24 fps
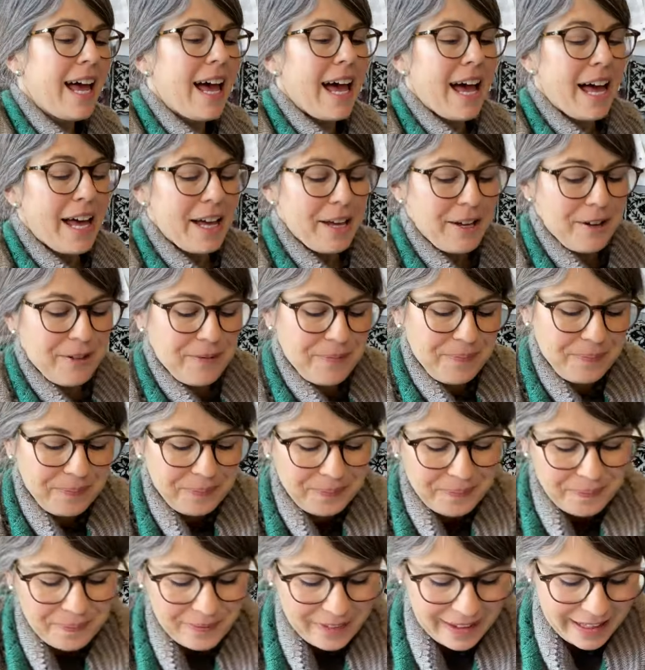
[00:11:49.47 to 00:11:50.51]
Um,
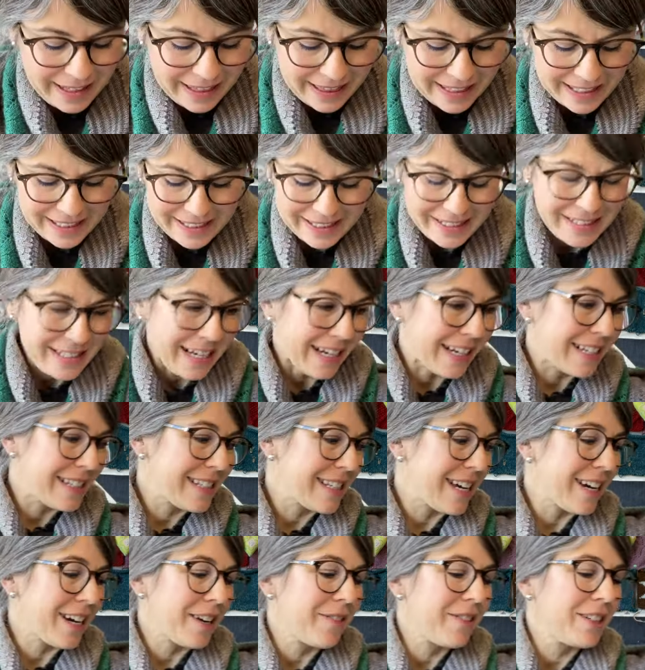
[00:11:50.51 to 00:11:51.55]
the second
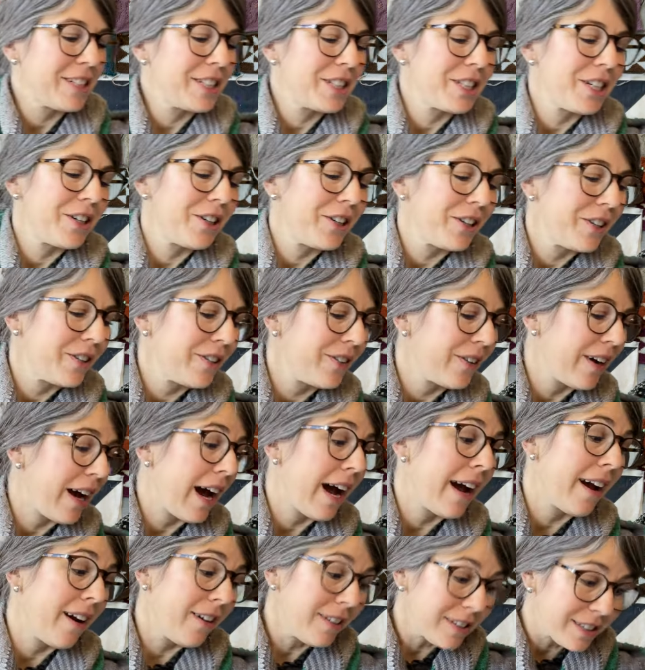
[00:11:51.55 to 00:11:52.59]
sock I want to show you,
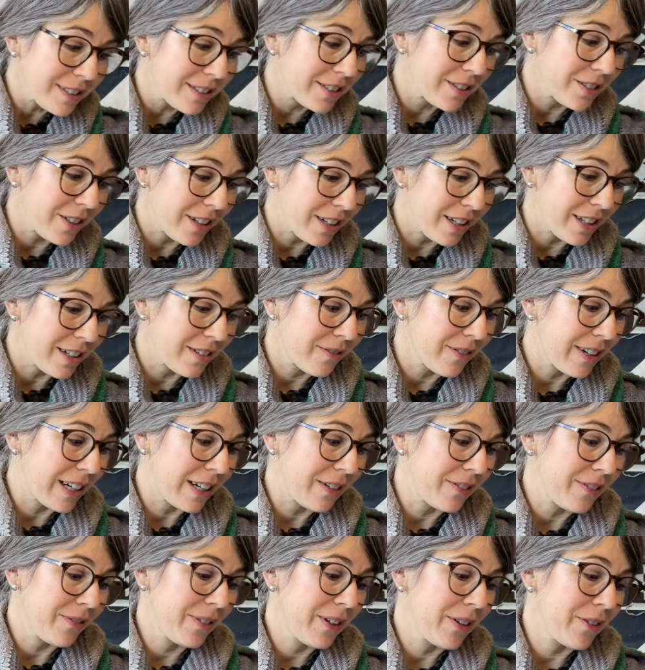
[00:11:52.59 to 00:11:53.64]
I also started
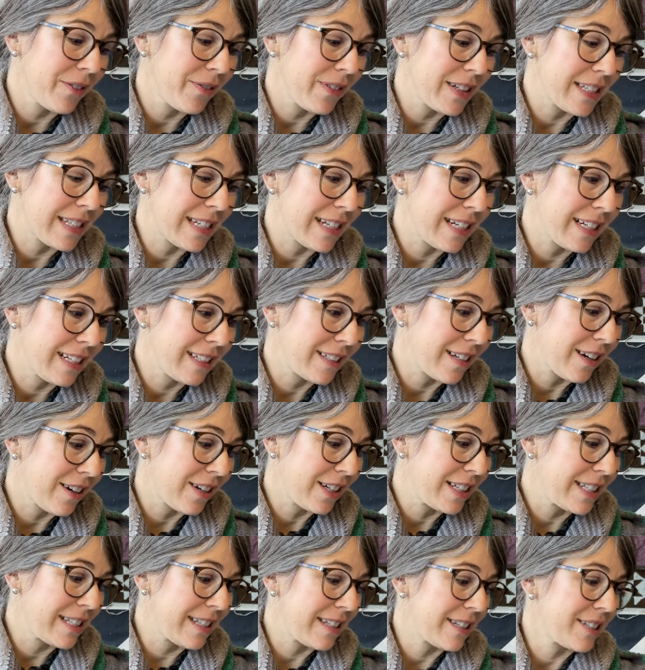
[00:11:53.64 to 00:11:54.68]
when we were visiting
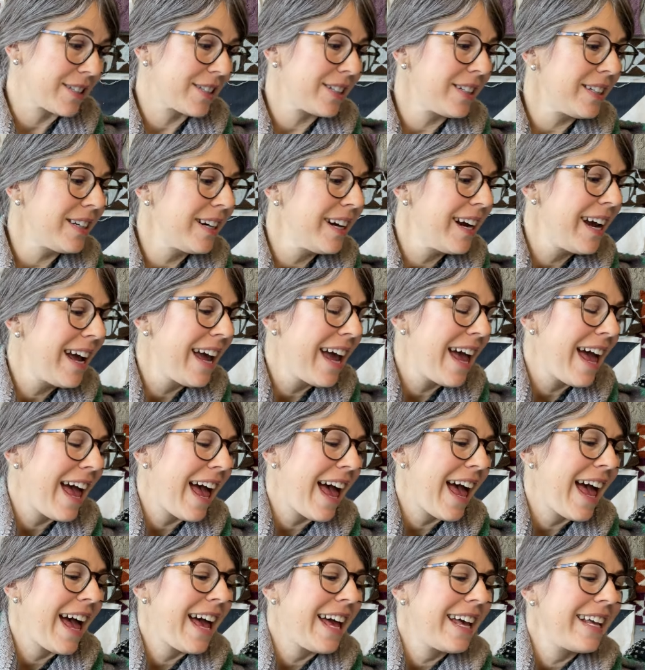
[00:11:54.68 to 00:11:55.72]
Donnie's sister.
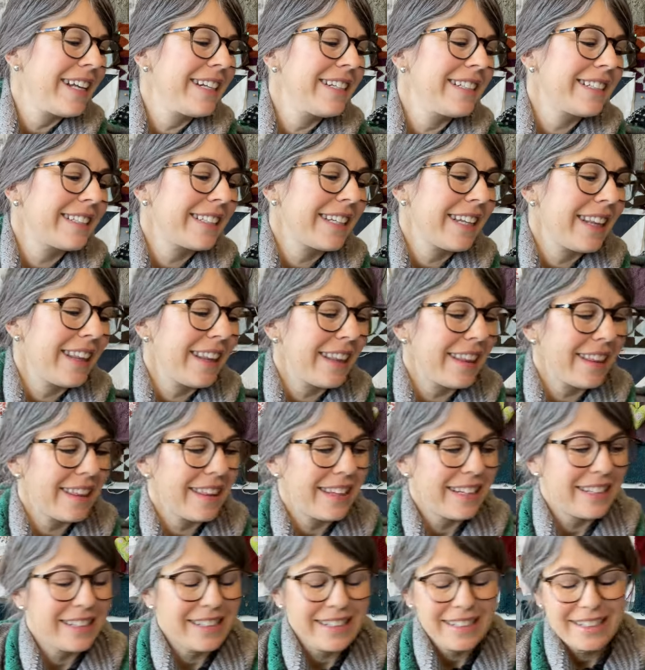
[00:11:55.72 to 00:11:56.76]
And
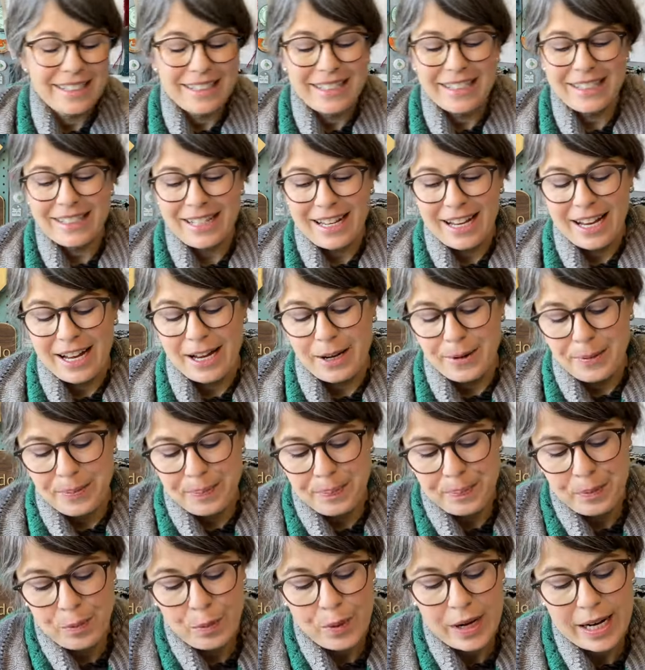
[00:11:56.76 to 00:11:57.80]
this is
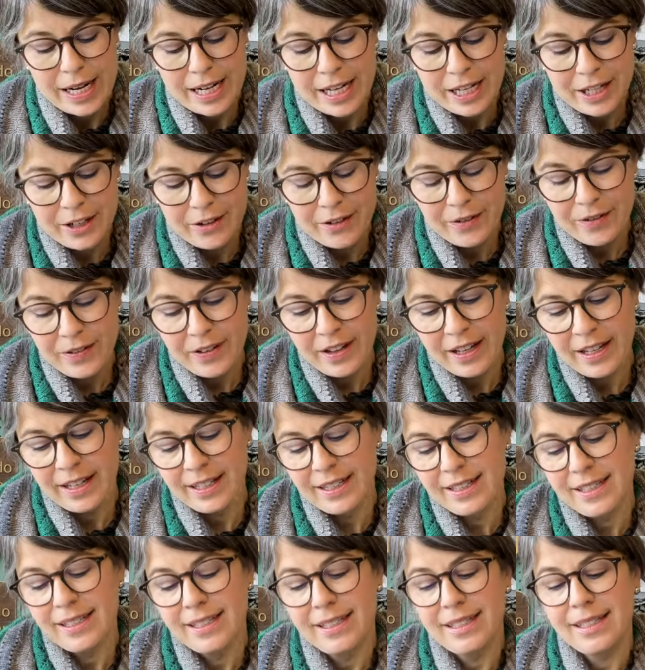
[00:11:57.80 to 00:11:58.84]
um, one of
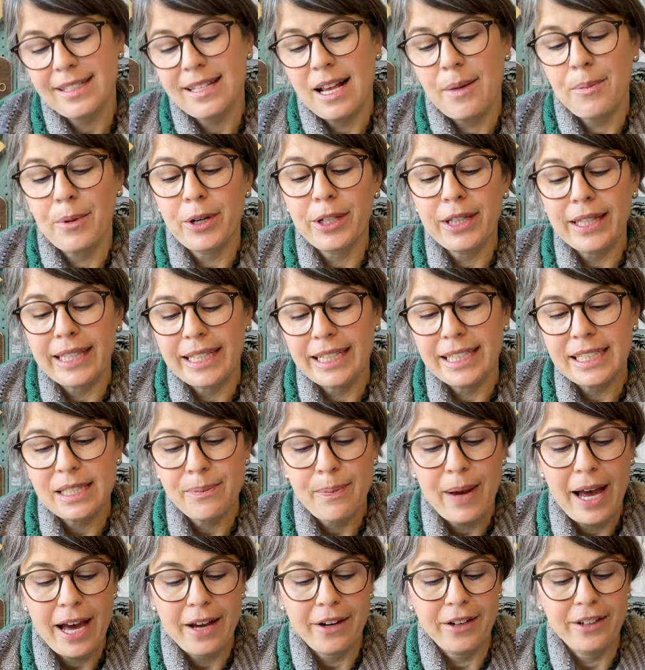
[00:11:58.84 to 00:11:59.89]
Summer Lee's
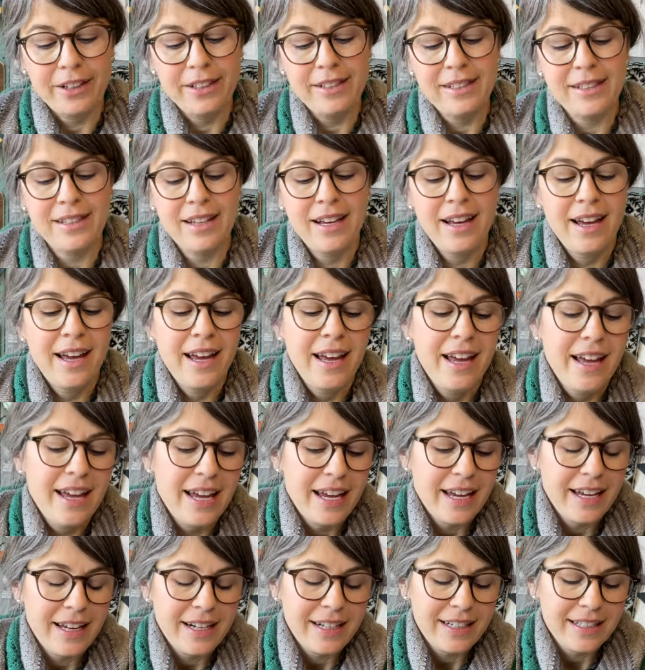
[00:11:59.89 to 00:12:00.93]
patterns.
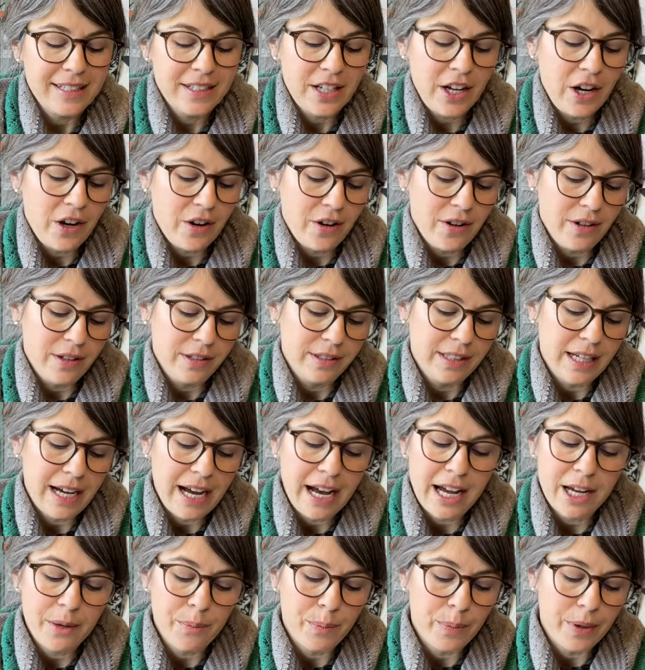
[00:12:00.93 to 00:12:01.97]
It is called the
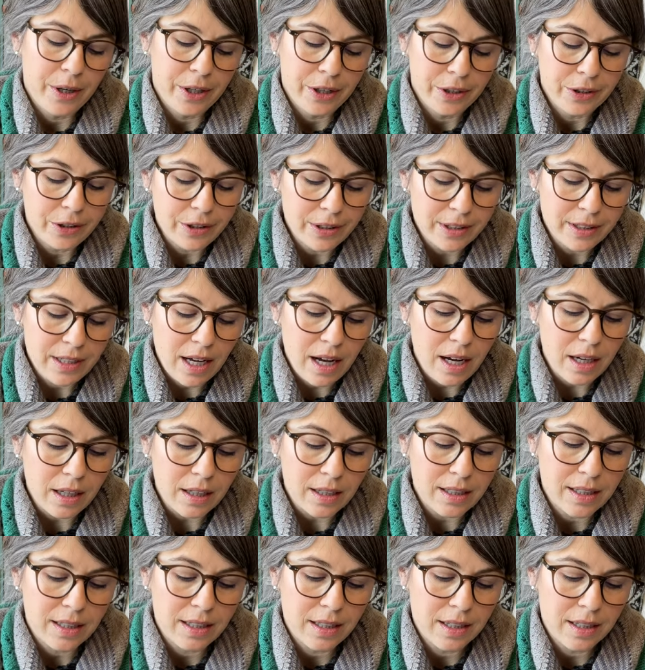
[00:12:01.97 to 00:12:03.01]
hibernal sock.